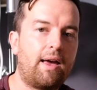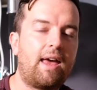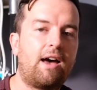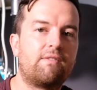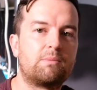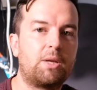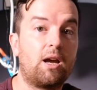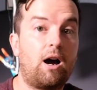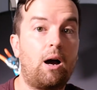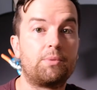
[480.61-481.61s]
and have as
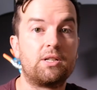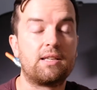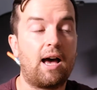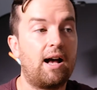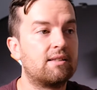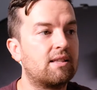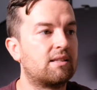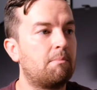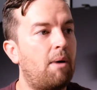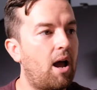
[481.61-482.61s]
many options as
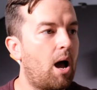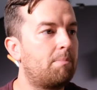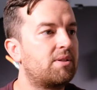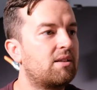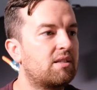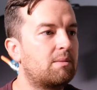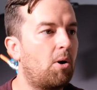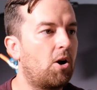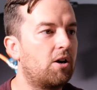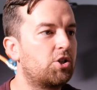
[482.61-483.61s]
this MIOPS
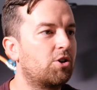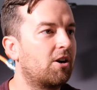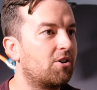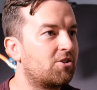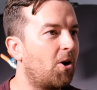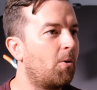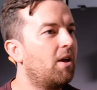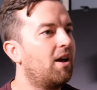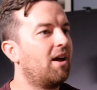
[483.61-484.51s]
smart trigger so